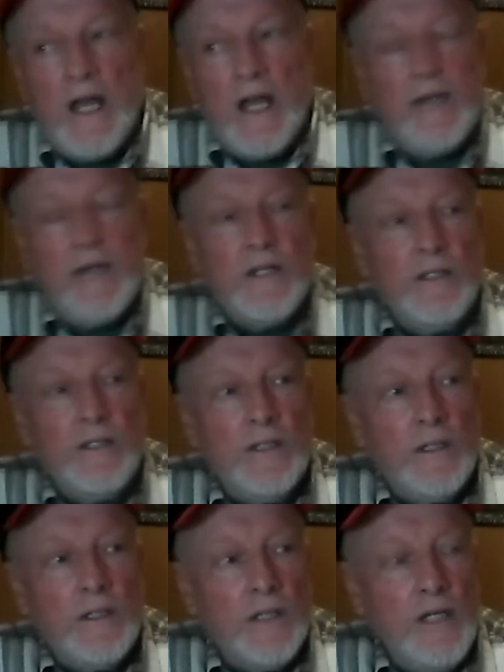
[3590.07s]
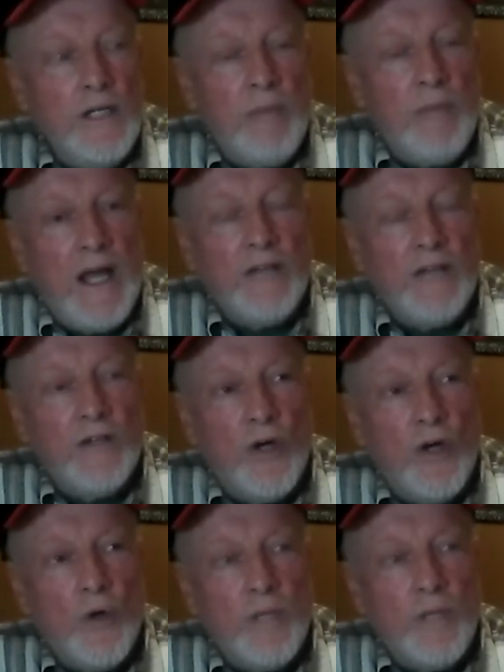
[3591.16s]
actually leaned back in the
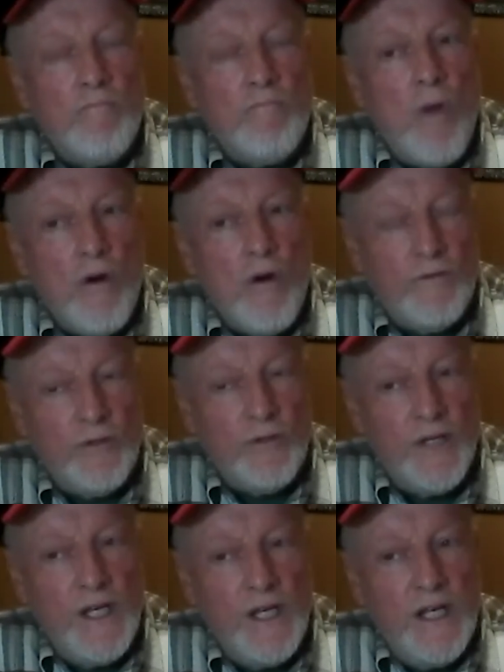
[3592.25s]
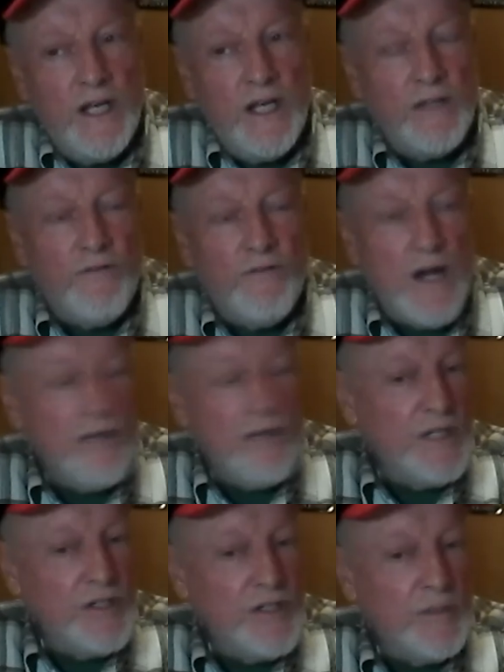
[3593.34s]
hole and marveled at the fire
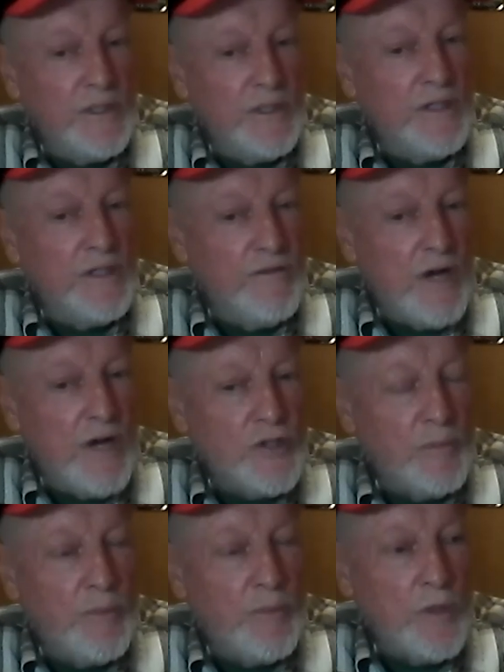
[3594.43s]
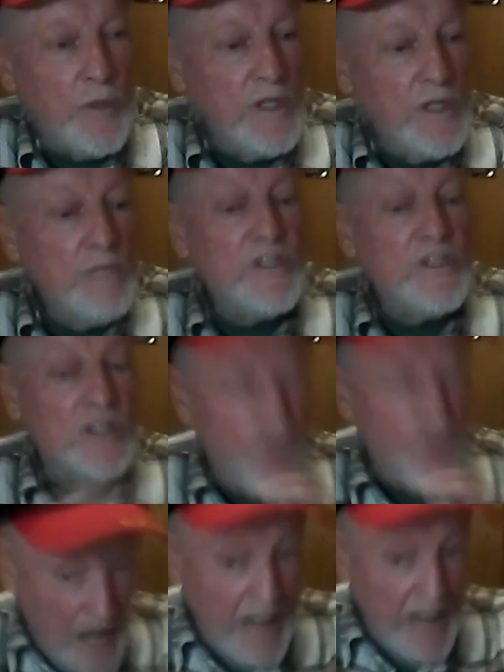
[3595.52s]
discipline and the fire support is
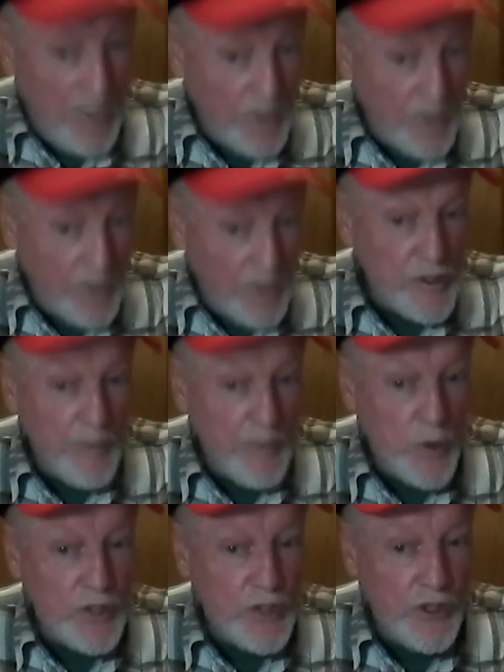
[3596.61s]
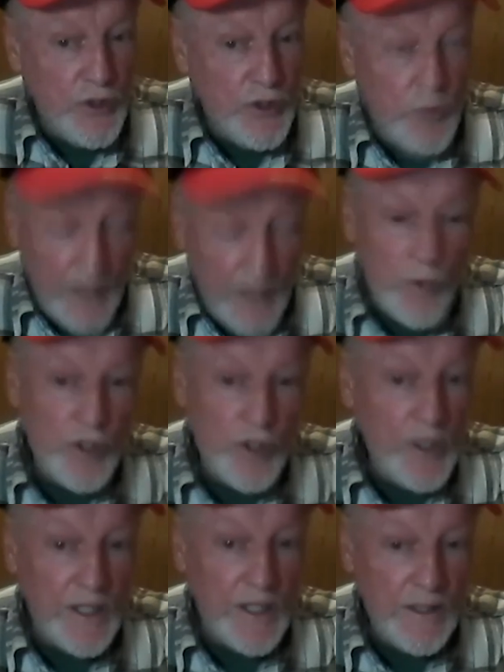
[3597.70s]
exactly what they were supposed to do. They were
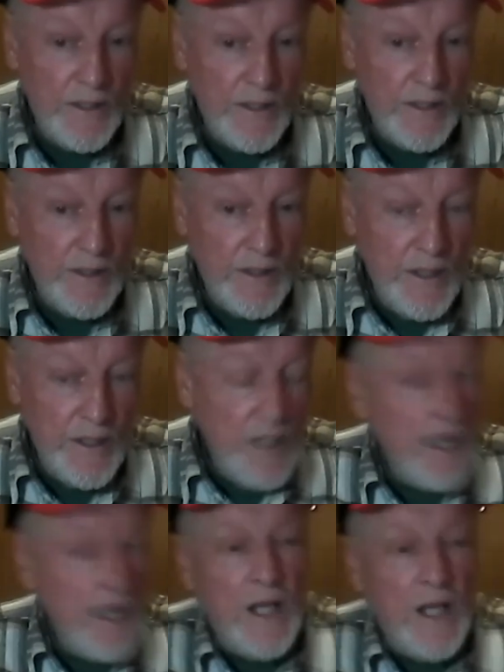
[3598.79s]
doing it. And,